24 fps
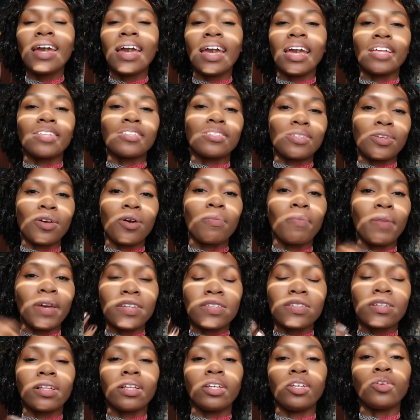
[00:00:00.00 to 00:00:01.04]
And so
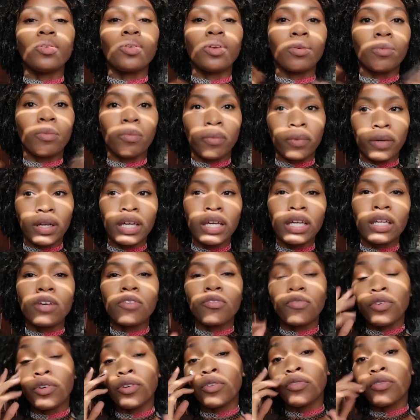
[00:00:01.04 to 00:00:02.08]
basically you can read
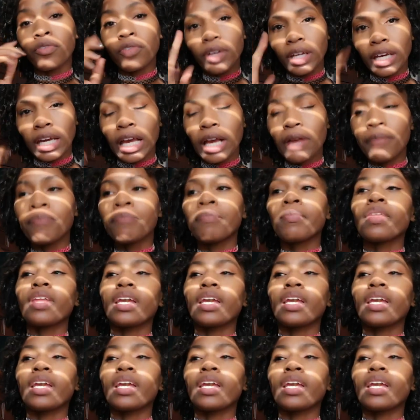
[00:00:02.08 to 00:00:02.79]
for free.